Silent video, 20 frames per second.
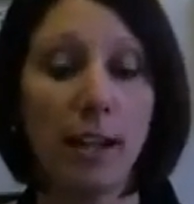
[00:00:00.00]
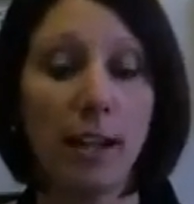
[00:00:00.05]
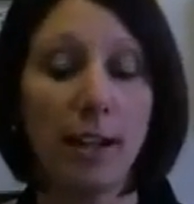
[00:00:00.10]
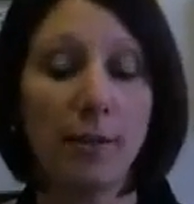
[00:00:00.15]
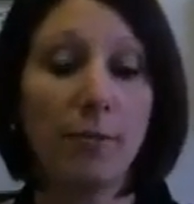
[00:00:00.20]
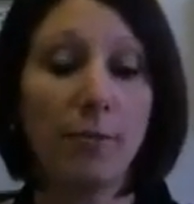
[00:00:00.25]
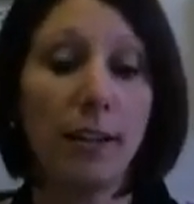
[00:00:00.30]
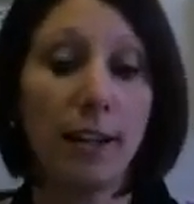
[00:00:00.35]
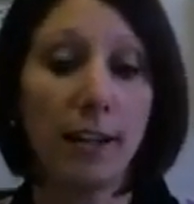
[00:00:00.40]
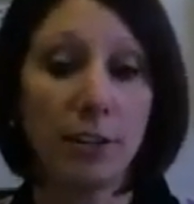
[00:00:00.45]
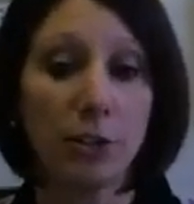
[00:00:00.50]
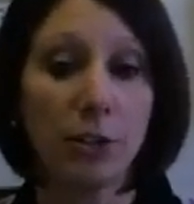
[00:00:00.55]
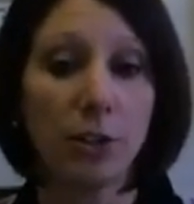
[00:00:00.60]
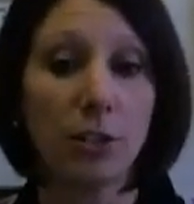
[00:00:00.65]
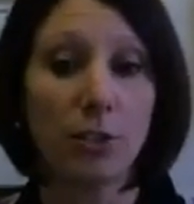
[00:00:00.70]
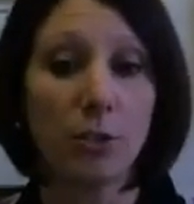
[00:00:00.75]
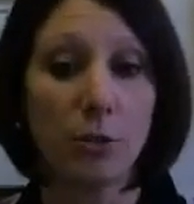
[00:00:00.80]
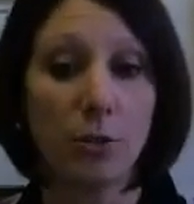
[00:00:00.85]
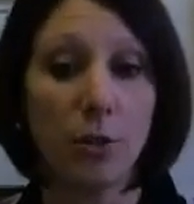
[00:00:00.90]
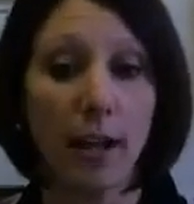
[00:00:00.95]
can
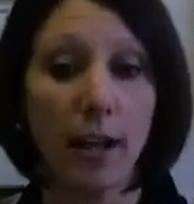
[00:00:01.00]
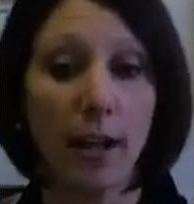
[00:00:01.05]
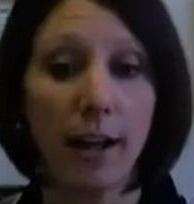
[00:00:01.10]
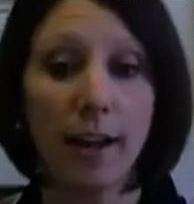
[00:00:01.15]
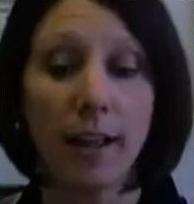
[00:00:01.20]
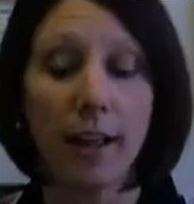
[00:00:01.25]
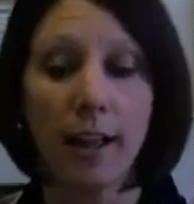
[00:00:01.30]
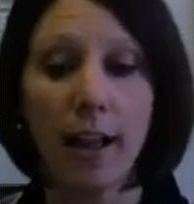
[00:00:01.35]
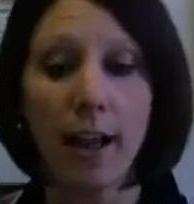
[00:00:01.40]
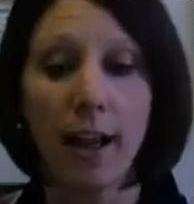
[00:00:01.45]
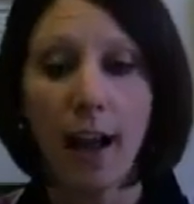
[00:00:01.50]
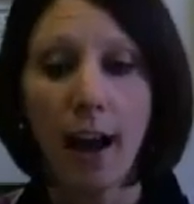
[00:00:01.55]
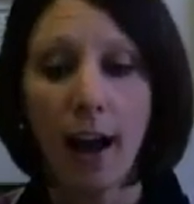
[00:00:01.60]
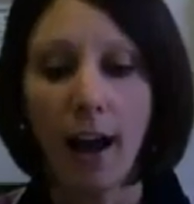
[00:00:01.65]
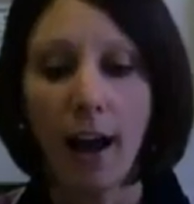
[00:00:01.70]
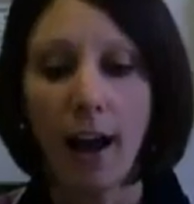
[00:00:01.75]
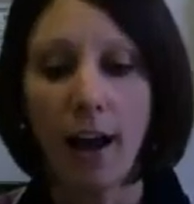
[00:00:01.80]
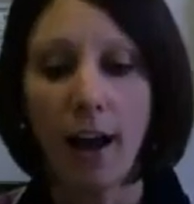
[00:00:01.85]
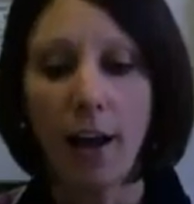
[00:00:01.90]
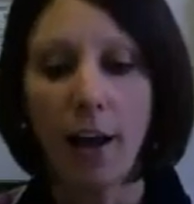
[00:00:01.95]
financially do that.
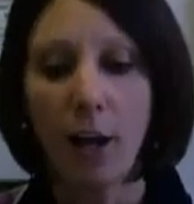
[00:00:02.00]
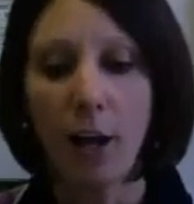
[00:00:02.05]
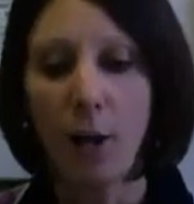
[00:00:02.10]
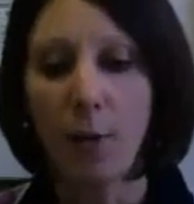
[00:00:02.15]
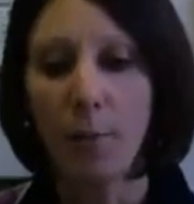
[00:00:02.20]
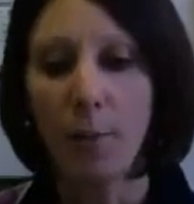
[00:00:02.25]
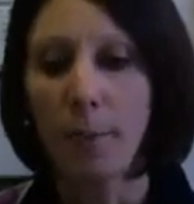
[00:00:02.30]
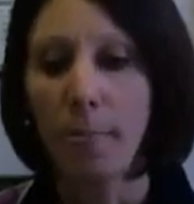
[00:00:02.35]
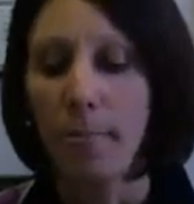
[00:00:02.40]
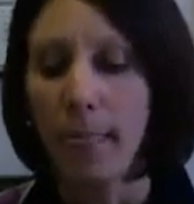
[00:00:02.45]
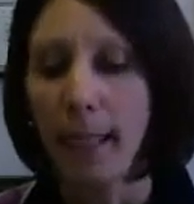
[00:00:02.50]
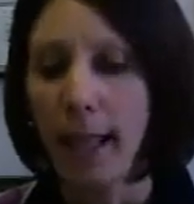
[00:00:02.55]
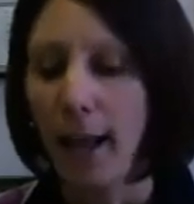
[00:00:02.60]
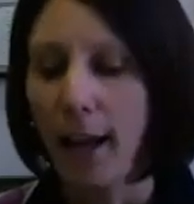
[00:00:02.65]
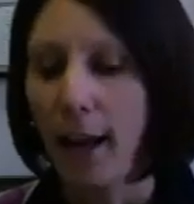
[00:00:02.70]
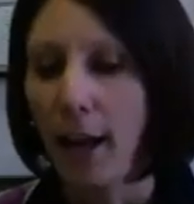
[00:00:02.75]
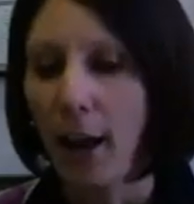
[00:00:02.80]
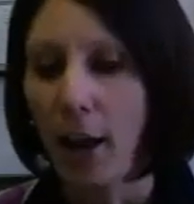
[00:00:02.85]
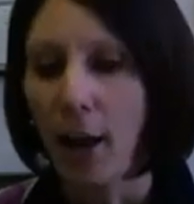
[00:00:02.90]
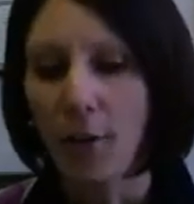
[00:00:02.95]
Um,
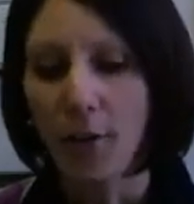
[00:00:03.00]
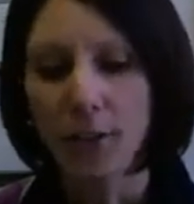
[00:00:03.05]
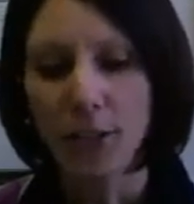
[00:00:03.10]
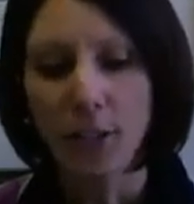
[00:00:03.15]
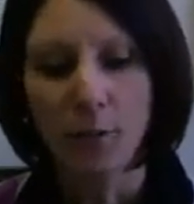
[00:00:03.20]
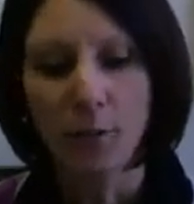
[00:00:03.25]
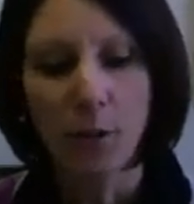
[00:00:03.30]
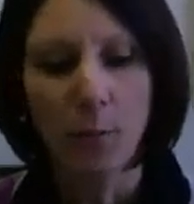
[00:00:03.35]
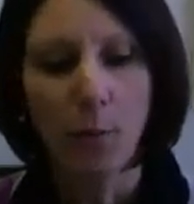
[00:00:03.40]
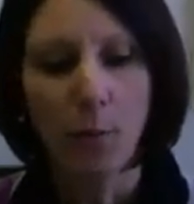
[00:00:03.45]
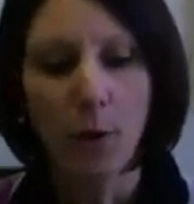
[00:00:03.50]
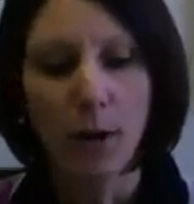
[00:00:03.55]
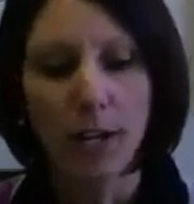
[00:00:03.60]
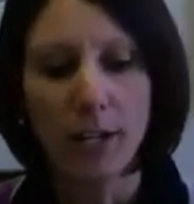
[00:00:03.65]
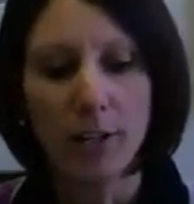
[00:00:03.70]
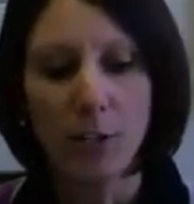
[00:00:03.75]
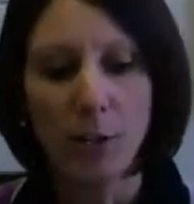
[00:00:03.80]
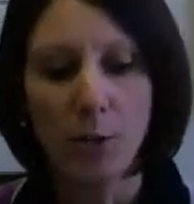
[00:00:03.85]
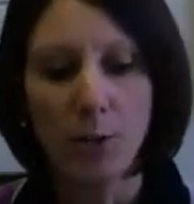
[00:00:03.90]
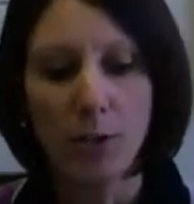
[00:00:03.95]
all the stuff we
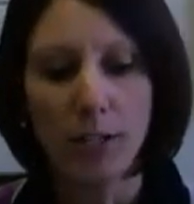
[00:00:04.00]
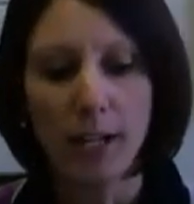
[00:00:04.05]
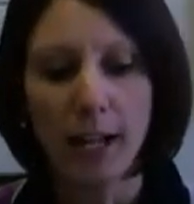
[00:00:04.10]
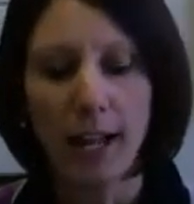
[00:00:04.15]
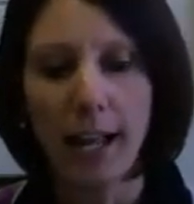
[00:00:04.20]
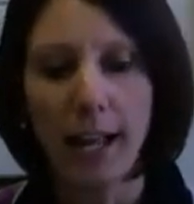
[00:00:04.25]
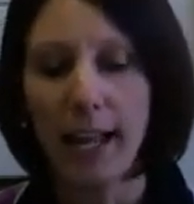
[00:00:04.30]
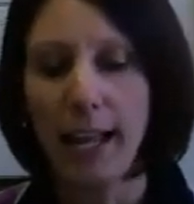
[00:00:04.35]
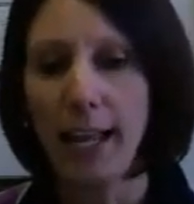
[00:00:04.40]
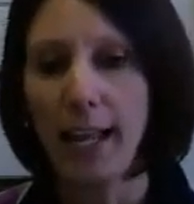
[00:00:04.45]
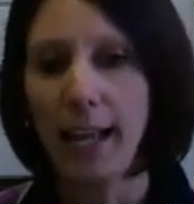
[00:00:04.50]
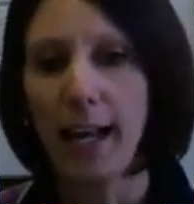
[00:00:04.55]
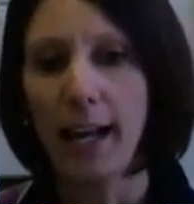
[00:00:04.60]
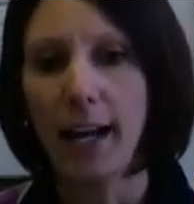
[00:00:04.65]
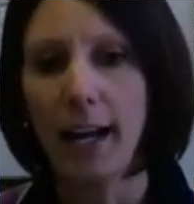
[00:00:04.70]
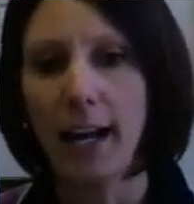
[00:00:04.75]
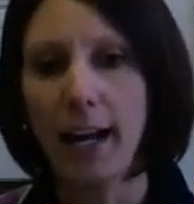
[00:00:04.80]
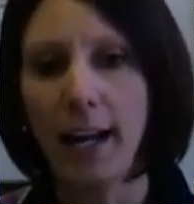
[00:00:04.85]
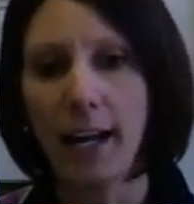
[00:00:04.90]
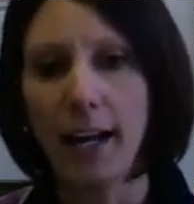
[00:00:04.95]
pointed to today,
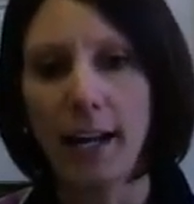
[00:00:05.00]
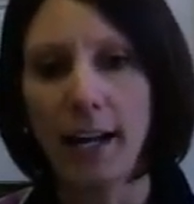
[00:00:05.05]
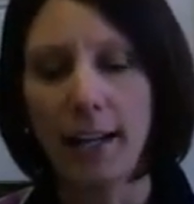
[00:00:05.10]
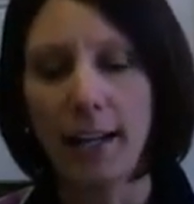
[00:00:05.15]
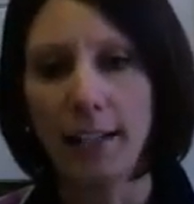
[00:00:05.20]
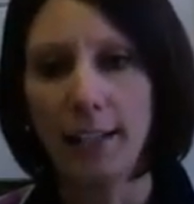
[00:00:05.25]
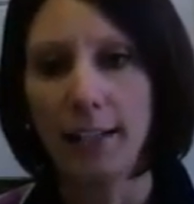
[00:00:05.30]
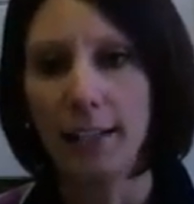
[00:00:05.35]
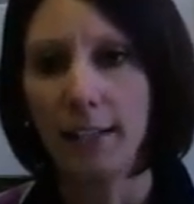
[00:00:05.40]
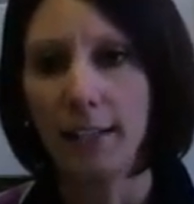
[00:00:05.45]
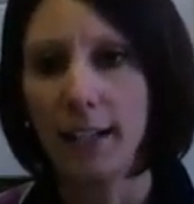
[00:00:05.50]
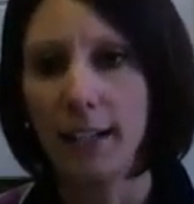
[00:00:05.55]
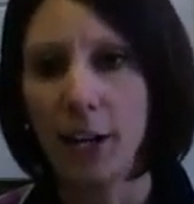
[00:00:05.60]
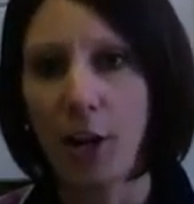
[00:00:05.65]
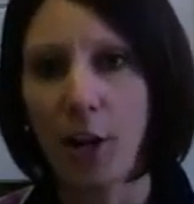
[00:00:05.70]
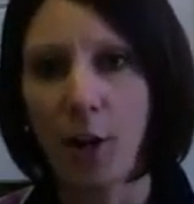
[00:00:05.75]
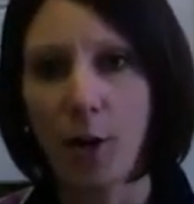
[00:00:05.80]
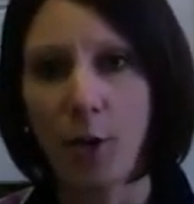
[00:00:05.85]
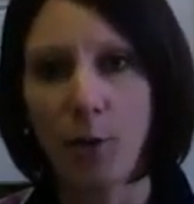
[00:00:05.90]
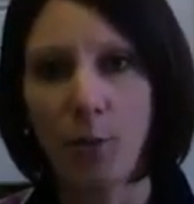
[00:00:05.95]
uh, you
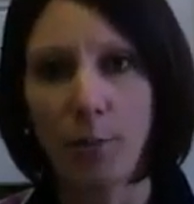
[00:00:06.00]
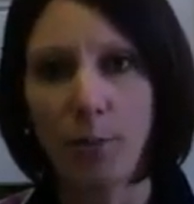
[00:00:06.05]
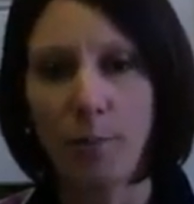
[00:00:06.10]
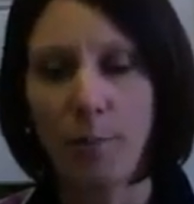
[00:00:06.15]
know,